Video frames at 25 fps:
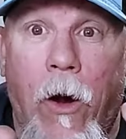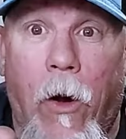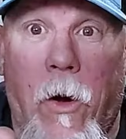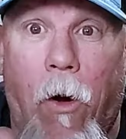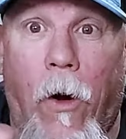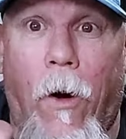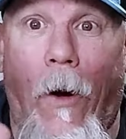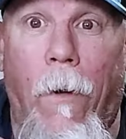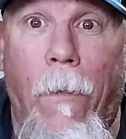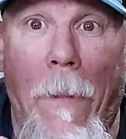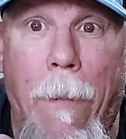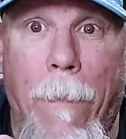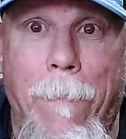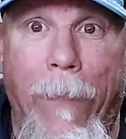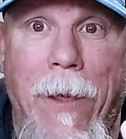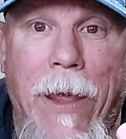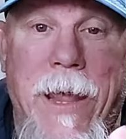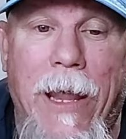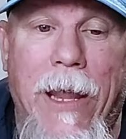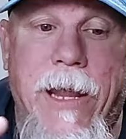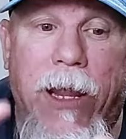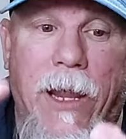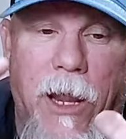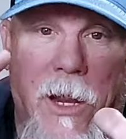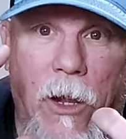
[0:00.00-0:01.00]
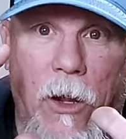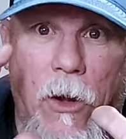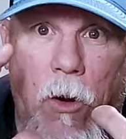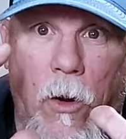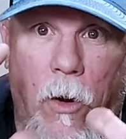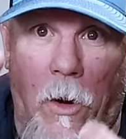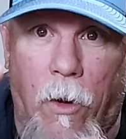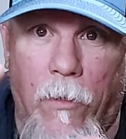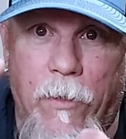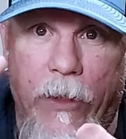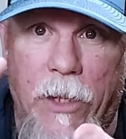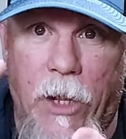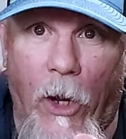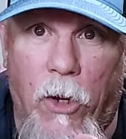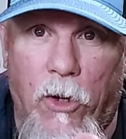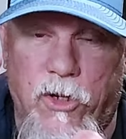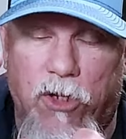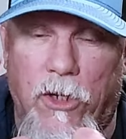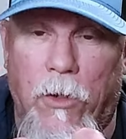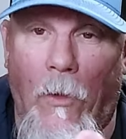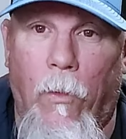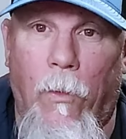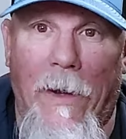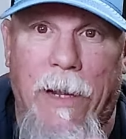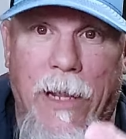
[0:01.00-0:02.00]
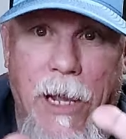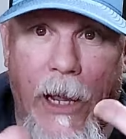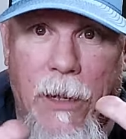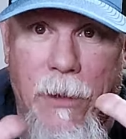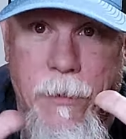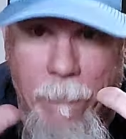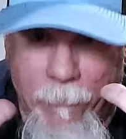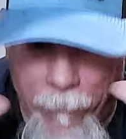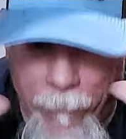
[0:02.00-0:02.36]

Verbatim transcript: on the bay and on the ocean. We got